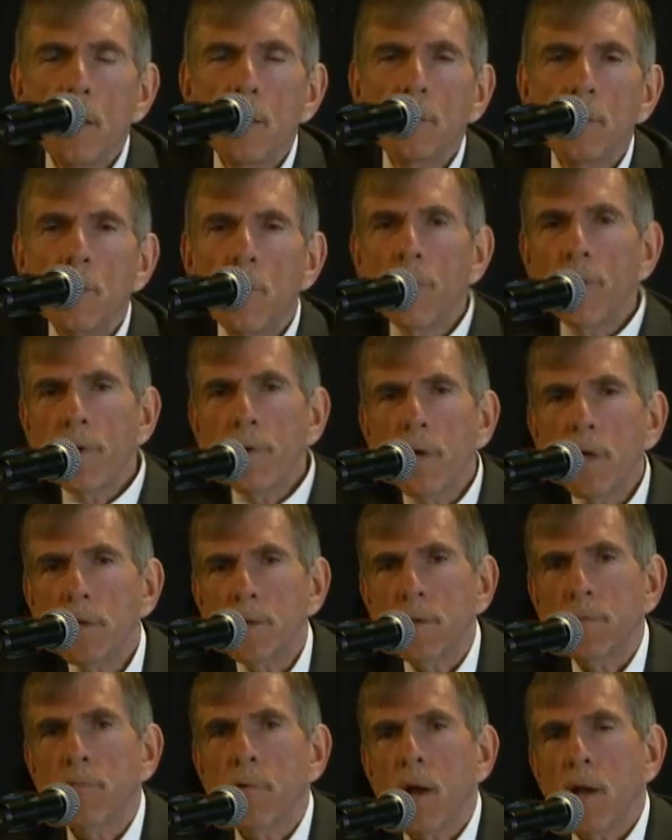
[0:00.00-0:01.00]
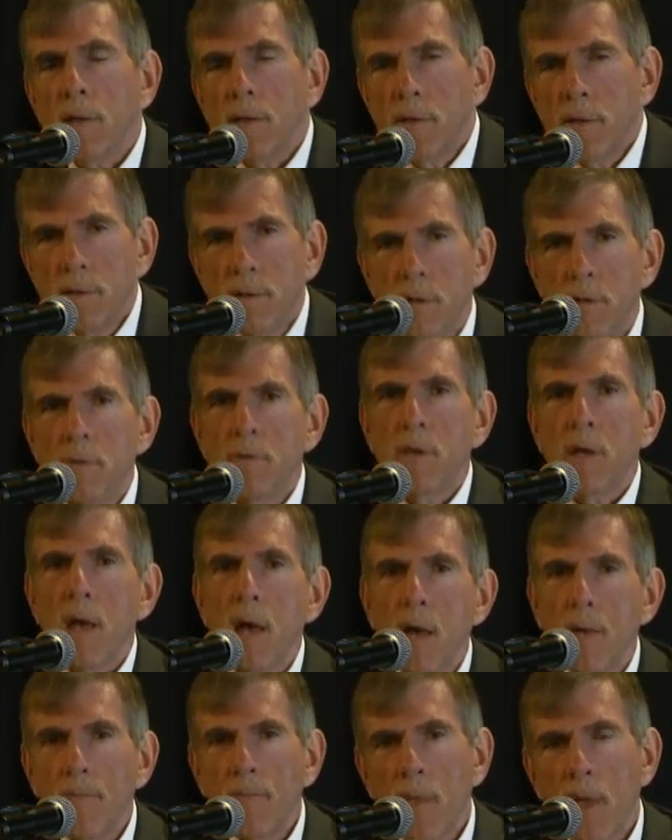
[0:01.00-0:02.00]
lawyer has a right to do
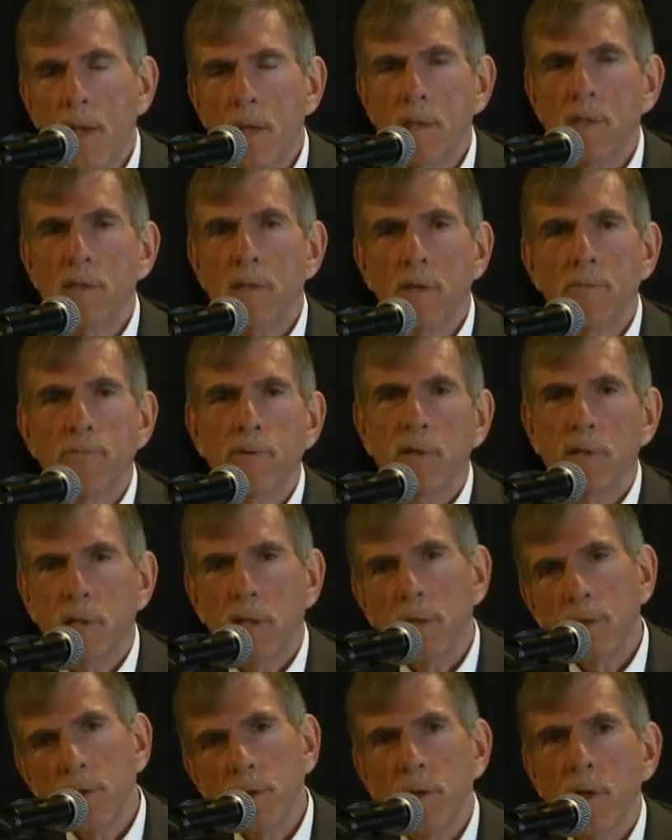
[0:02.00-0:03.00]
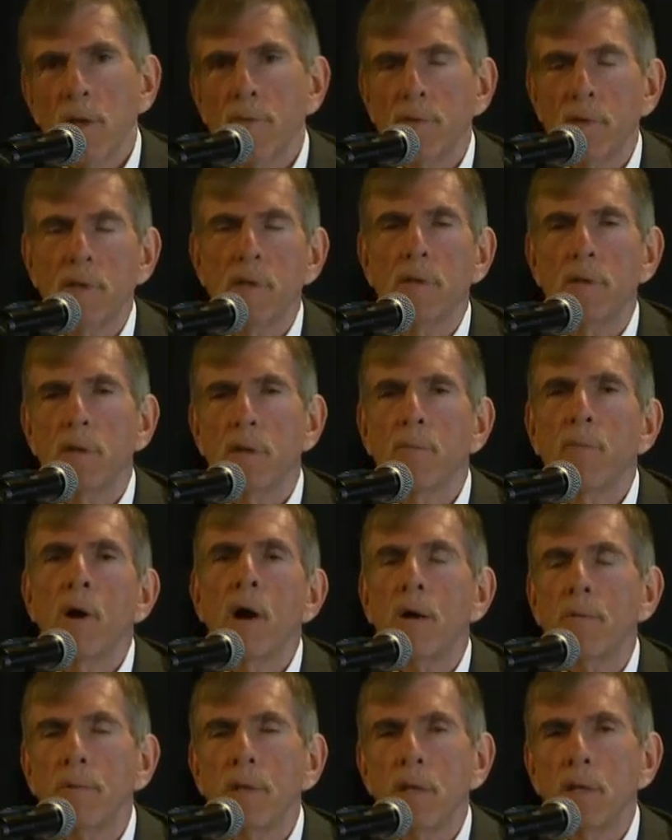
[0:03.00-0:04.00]
that. That is the position of the
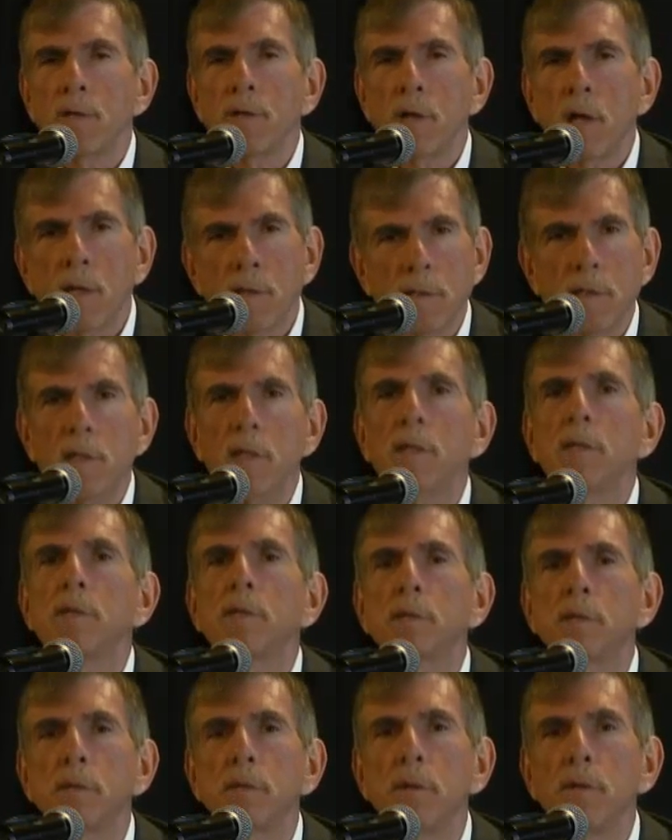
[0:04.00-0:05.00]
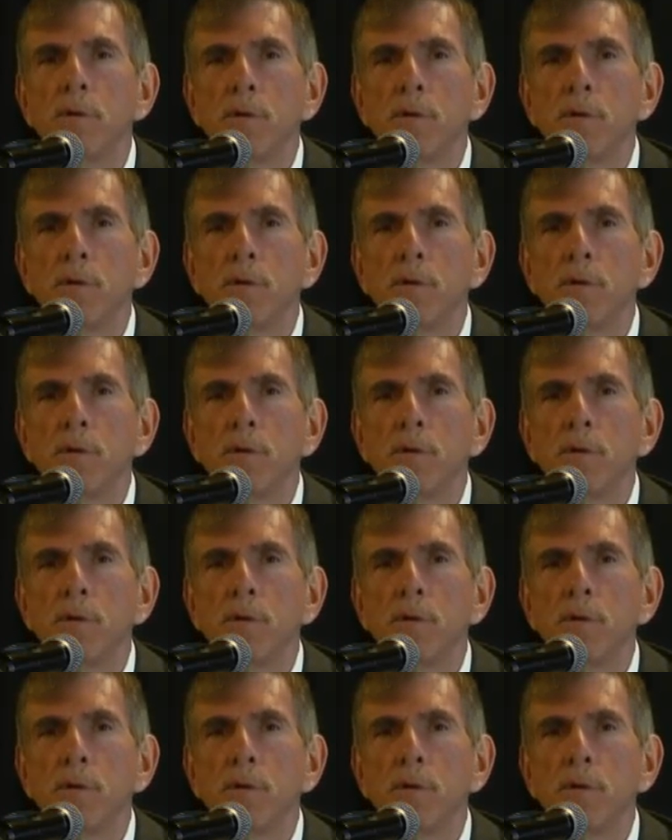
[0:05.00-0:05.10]
Department of Justice,